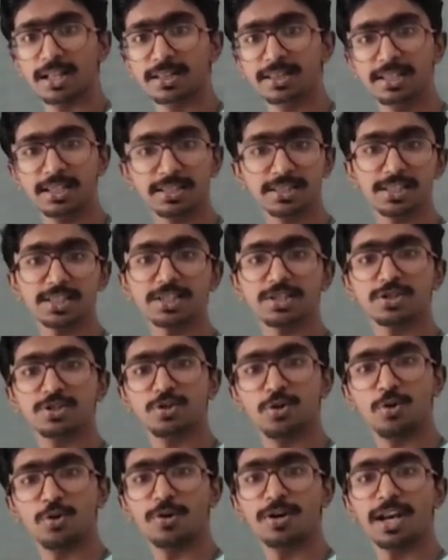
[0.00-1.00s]
This
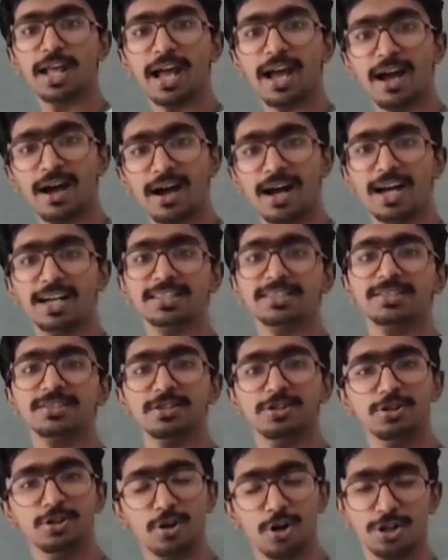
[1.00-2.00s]
is known as
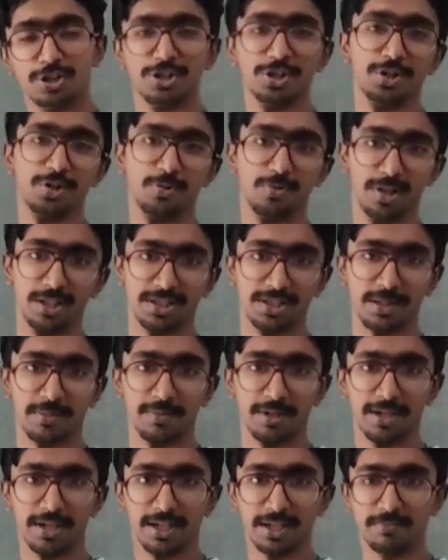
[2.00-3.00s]
longitudinal
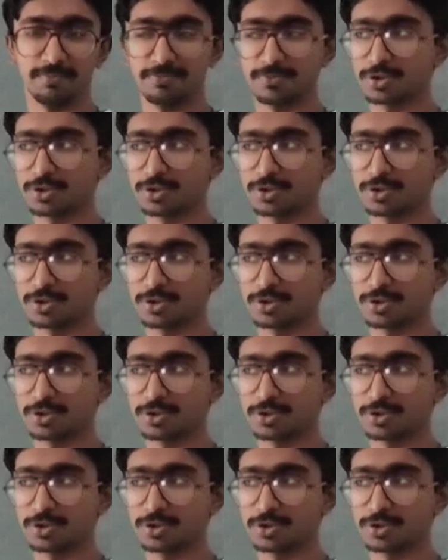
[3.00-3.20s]
stability.